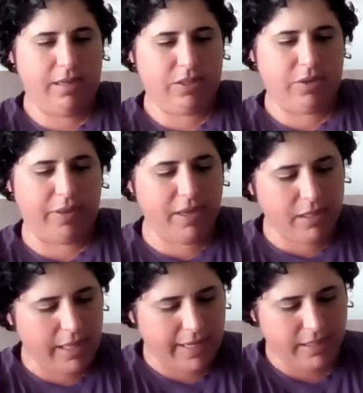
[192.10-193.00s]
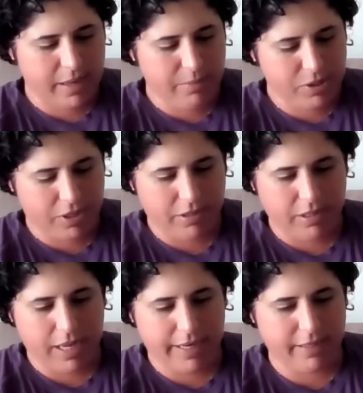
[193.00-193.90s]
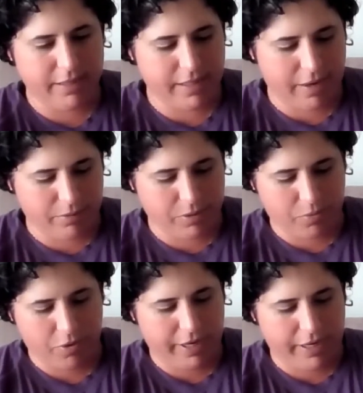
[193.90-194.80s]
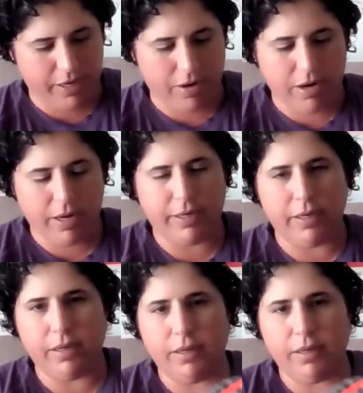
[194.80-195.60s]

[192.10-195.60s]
I think last time you saw the lions, I was working on